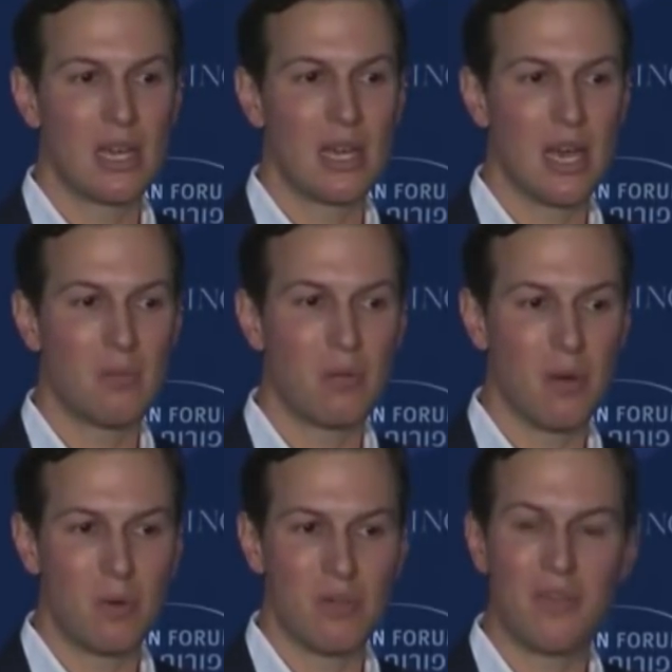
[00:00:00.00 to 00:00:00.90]
But
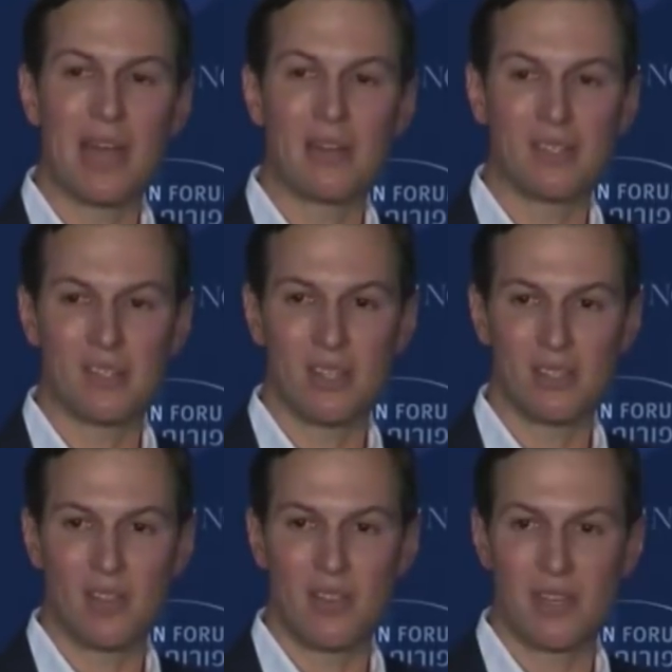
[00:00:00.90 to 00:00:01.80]
what we found is, as they
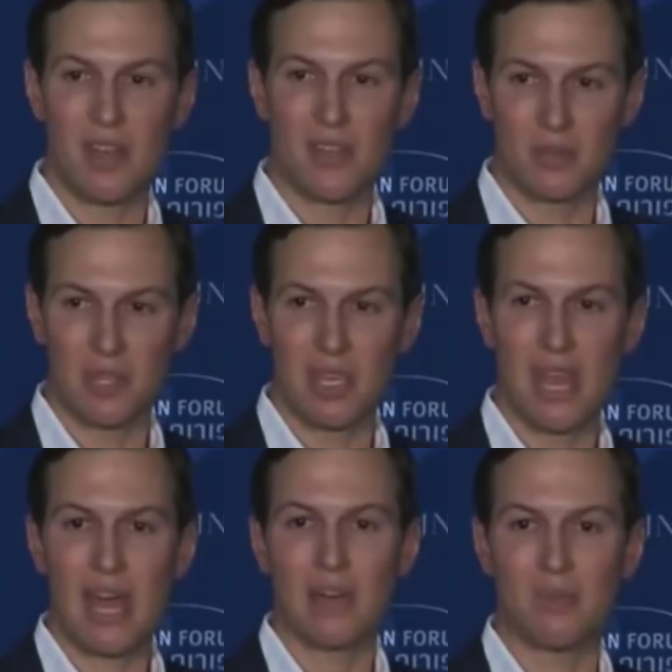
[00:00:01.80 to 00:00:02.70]
saw that nothing would
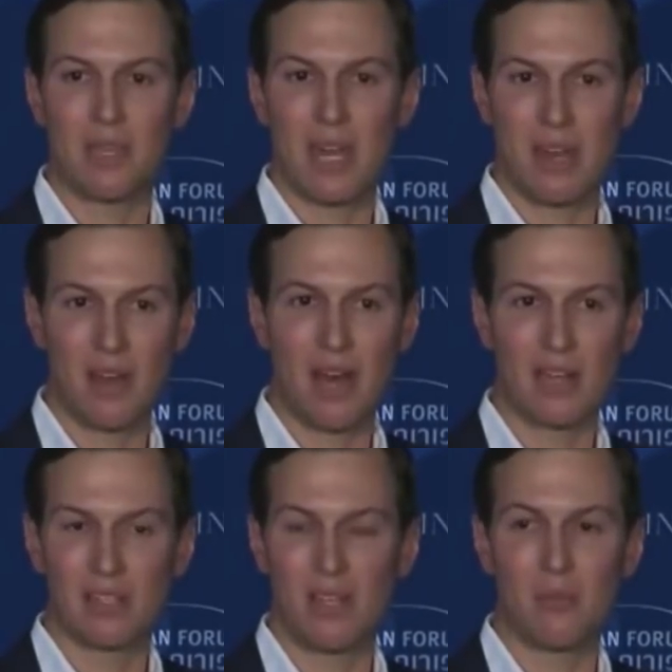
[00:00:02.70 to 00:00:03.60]
leak out and we could have
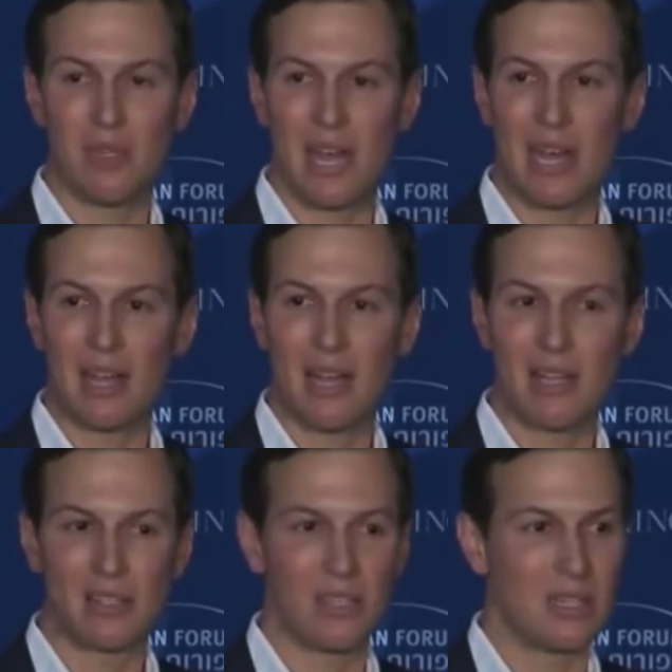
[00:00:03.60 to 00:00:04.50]
honest and open
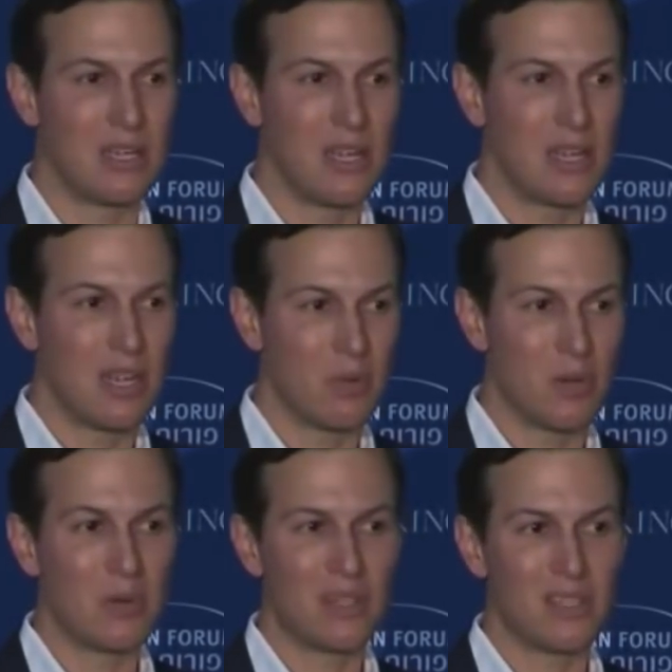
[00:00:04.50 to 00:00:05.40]
dialogues, and that we
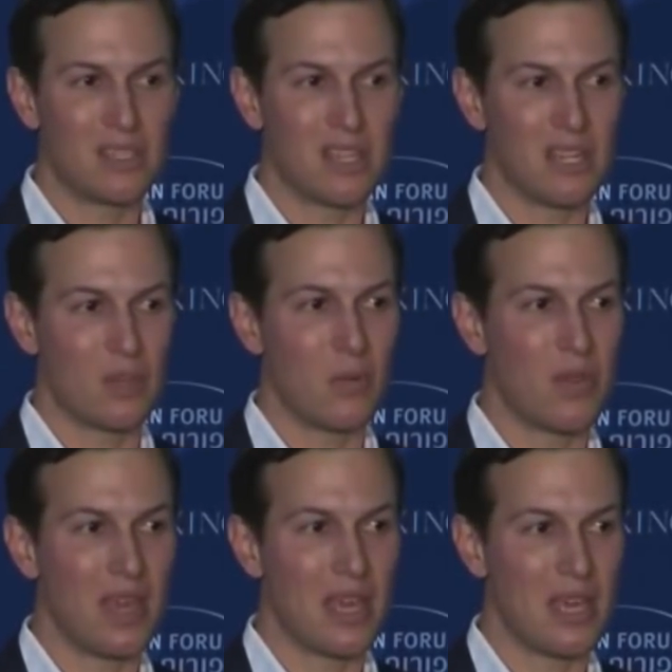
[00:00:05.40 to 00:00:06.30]
were really listening to
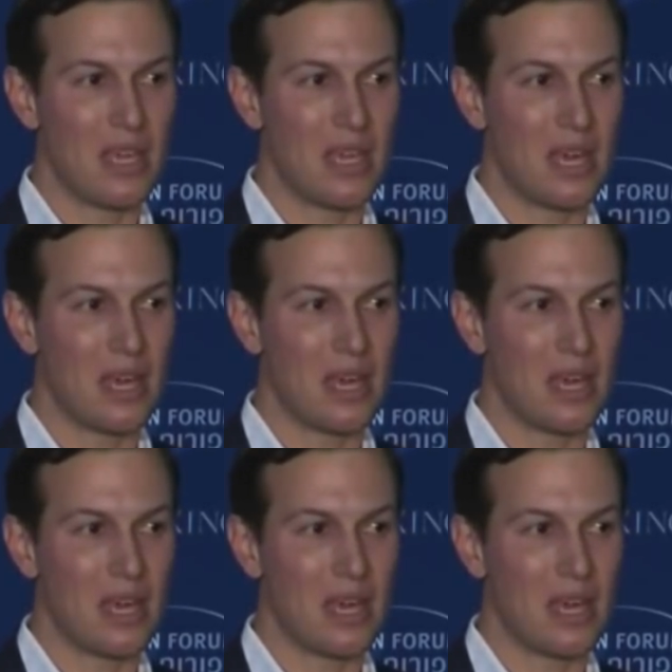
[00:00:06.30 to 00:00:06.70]
what they